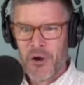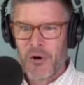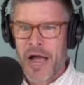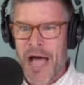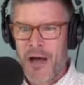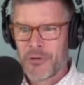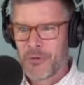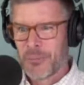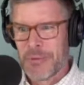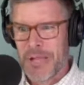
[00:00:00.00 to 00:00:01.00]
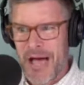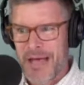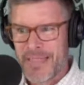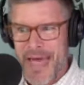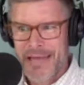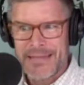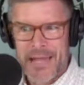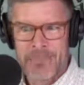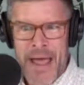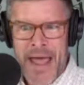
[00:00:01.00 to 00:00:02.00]
how you apply
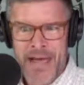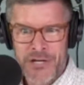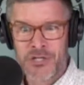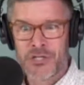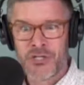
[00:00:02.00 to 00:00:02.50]
that passion